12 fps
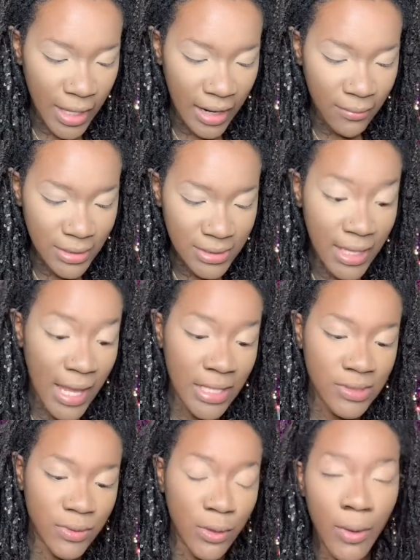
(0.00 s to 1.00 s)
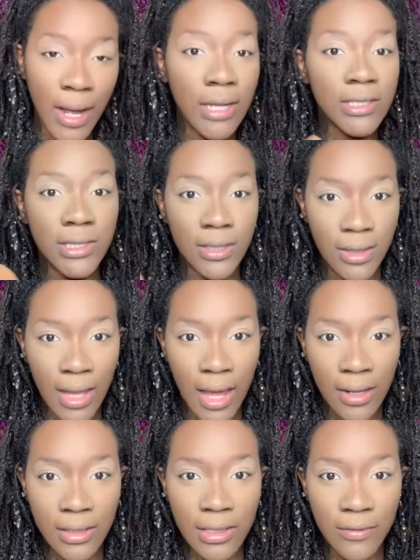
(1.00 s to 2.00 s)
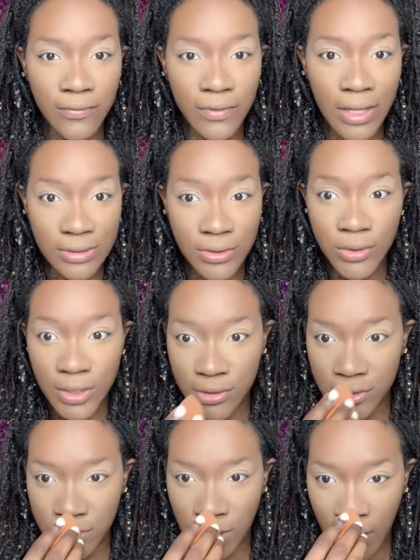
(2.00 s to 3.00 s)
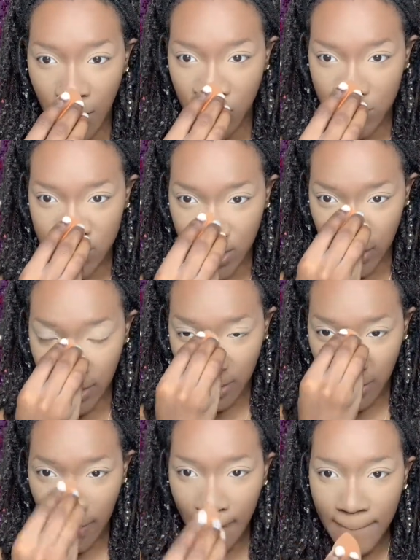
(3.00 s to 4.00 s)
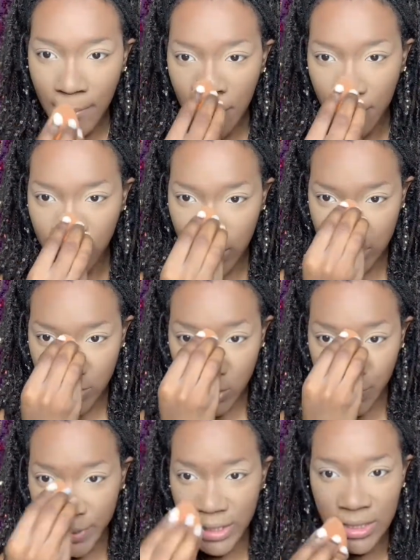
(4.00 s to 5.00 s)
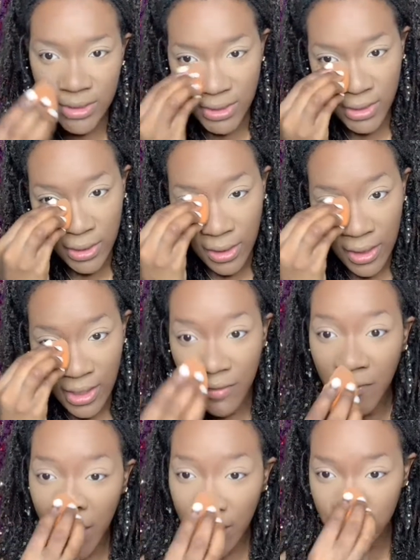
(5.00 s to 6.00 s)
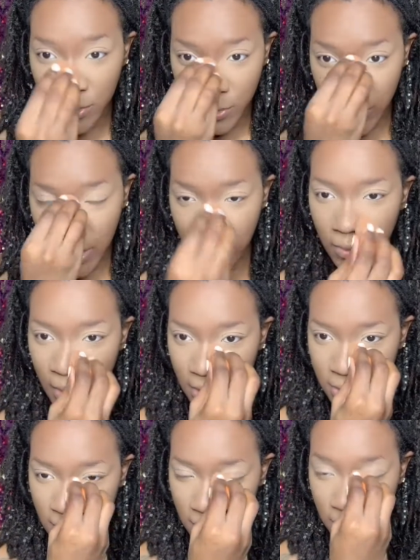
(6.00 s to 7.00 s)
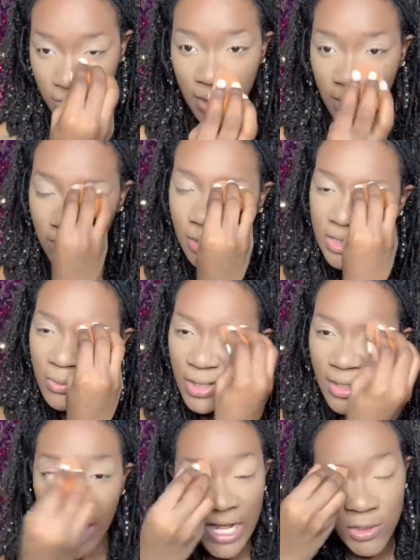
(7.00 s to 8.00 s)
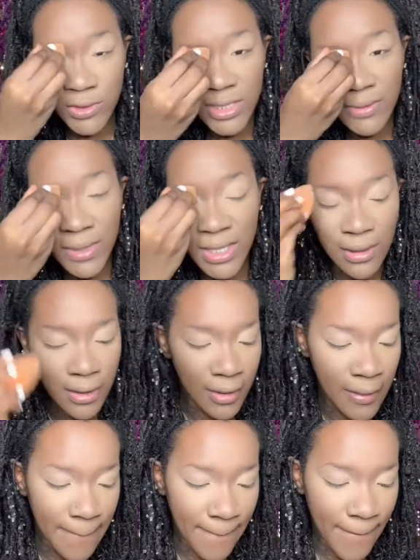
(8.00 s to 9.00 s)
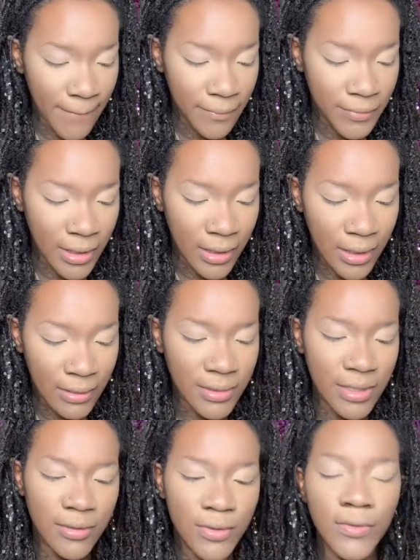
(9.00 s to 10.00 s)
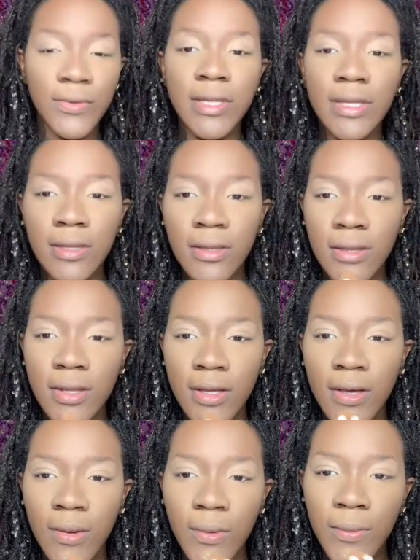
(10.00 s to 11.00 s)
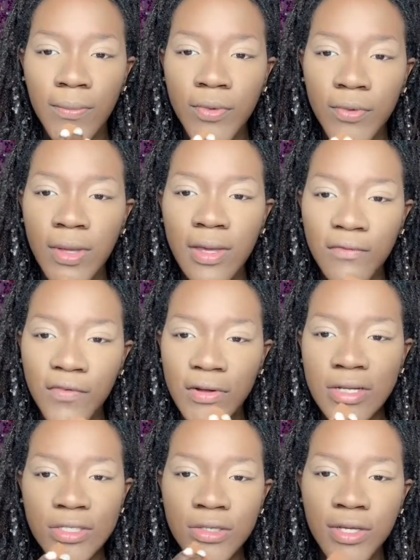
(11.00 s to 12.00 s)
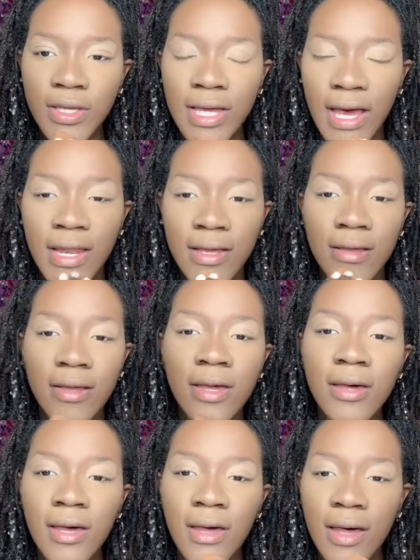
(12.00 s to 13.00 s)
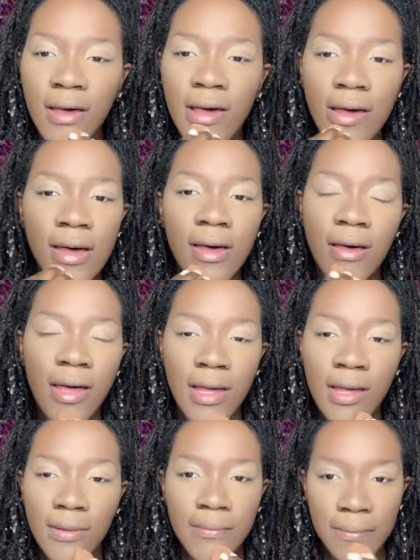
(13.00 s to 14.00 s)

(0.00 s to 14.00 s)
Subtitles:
eyebrows last requires a lot of concentration, I would say. But it's super easy. If I can do it, anyone else can do it. And it looks more natural to me than doing, doing it first. You gotta, I